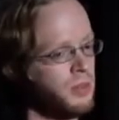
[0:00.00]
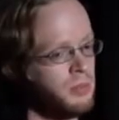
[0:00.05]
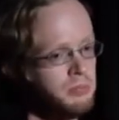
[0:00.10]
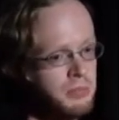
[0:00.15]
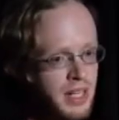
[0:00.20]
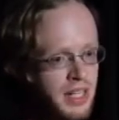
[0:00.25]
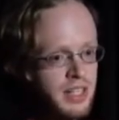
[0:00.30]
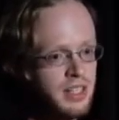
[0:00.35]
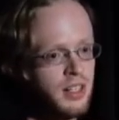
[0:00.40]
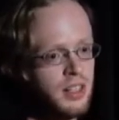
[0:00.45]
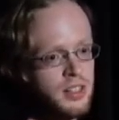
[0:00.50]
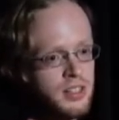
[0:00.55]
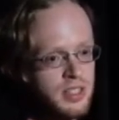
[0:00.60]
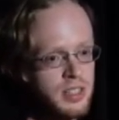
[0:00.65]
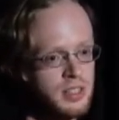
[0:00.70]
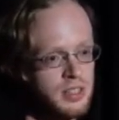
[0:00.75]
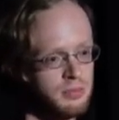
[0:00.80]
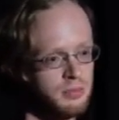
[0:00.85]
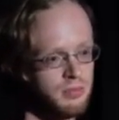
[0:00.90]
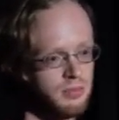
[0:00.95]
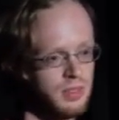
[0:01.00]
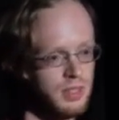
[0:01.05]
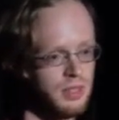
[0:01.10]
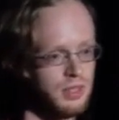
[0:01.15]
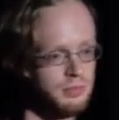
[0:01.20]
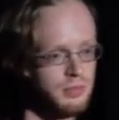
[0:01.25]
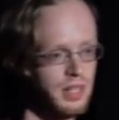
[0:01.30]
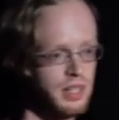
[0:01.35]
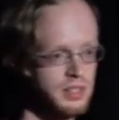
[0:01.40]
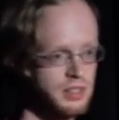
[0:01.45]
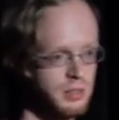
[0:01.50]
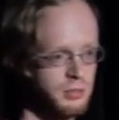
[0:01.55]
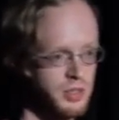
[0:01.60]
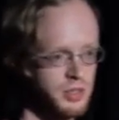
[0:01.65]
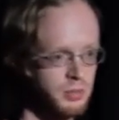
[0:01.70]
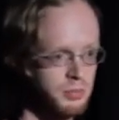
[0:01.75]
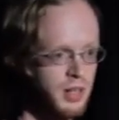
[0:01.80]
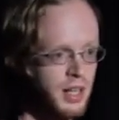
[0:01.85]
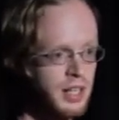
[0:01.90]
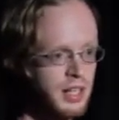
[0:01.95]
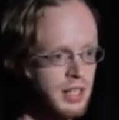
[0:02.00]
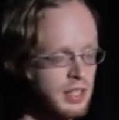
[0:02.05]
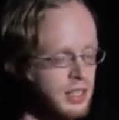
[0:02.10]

many years. It's the biggest commercial product.